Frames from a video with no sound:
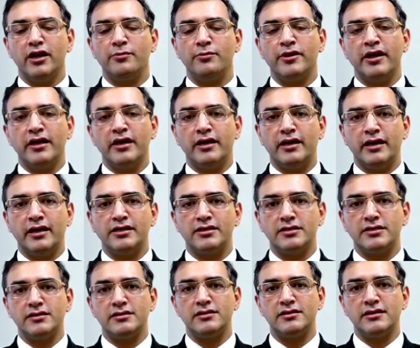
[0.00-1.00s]
alumni
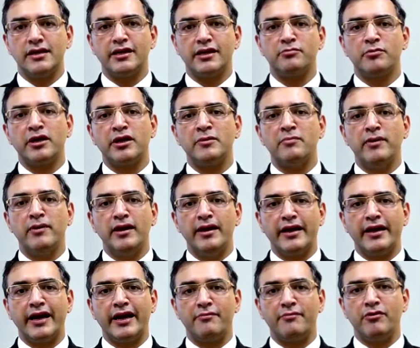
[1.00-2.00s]
relations at Manipal
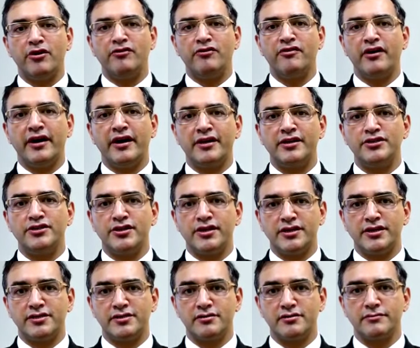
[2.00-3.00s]
Academy of Higher
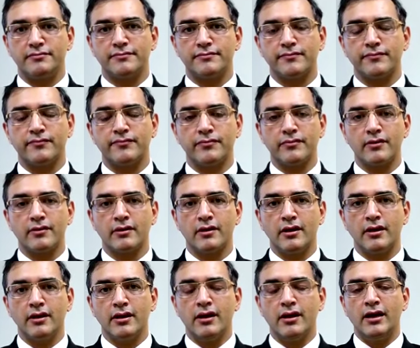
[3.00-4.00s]
Education.
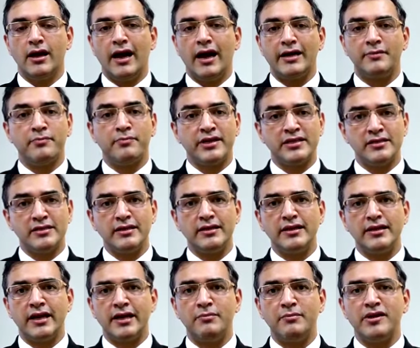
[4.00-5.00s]
At present
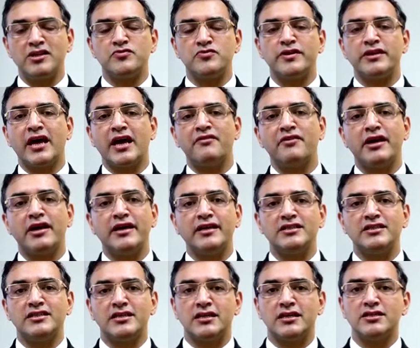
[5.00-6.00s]
time, as we
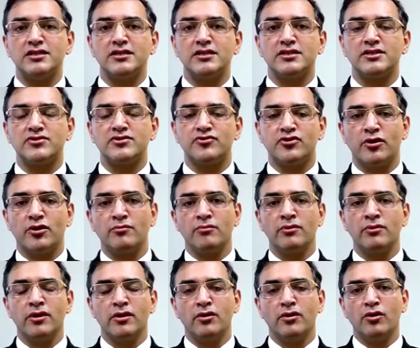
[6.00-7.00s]
navigate changes from
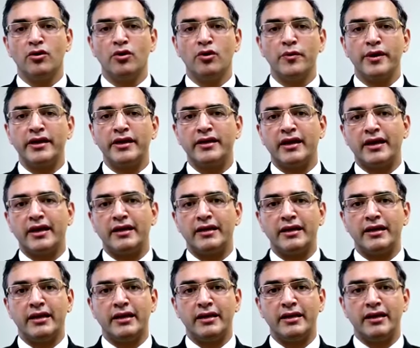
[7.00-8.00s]

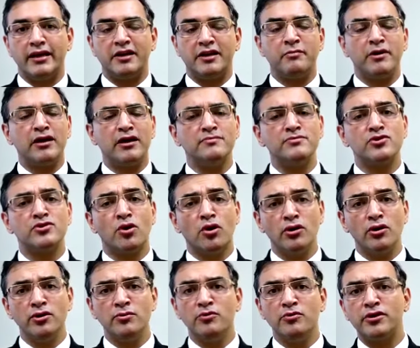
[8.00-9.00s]
COVID-19, it becomes
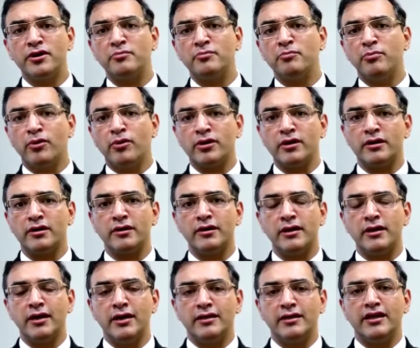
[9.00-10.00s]
all the more important
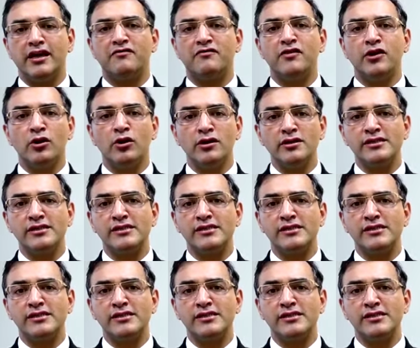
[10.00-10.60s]
that we all